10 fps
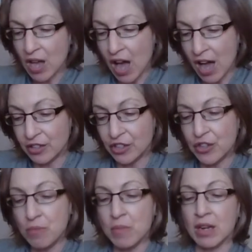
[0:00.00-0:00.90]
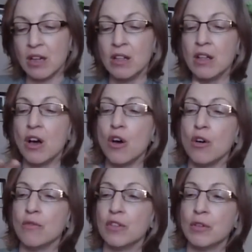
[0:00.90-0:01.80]
Under the middle,
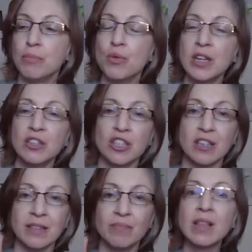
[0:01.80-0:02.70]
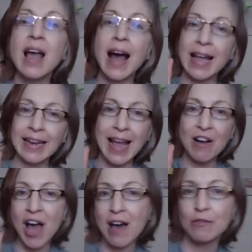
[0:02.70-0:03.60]
over the pointer. I now
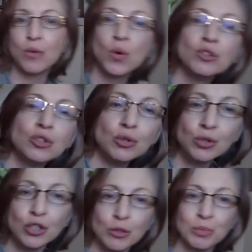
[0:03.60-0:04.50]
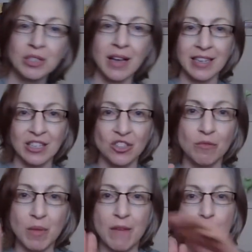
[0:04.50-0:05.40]
have two loops on each of
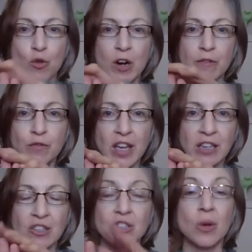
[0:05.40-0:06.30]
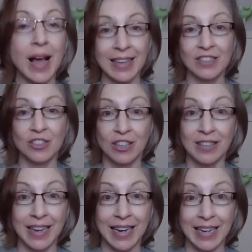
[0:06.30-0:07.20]
my four fingers, so I can start
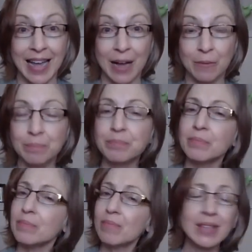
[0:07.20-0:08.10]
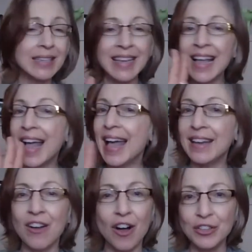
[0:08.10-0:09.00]
knitting now. And
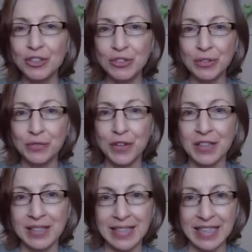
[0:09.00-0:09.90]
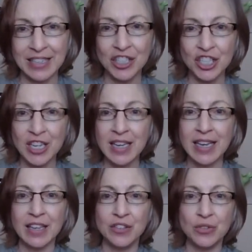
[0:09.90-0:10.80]
all you do for the stitch
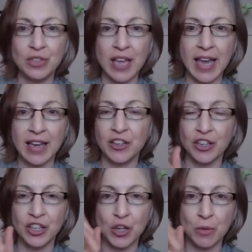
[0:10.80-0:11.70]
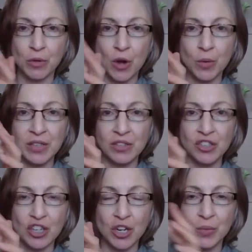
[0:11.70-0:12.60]
is you're going to go, always
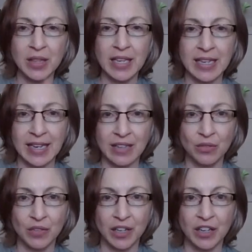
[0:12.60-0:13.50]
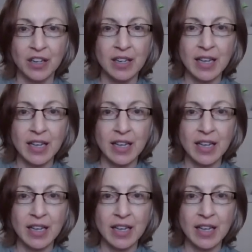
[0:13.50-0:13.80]
start with the index finger,